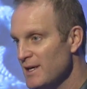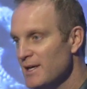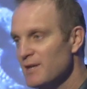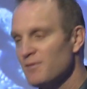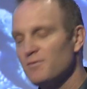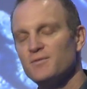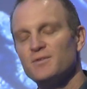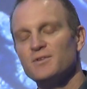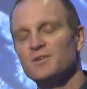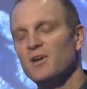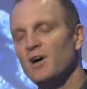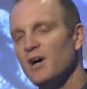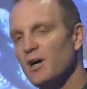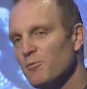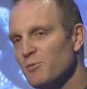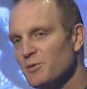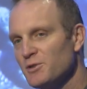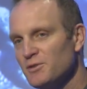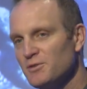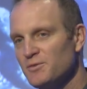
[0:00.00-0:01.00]

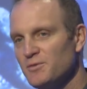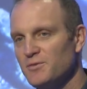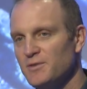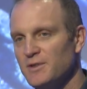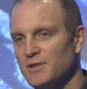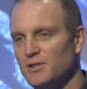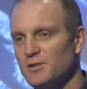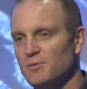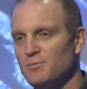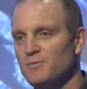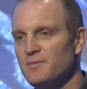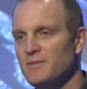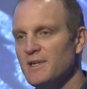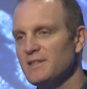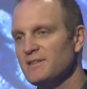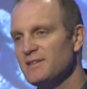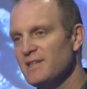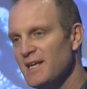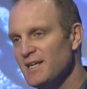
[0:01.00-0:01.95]
Phenomenal film that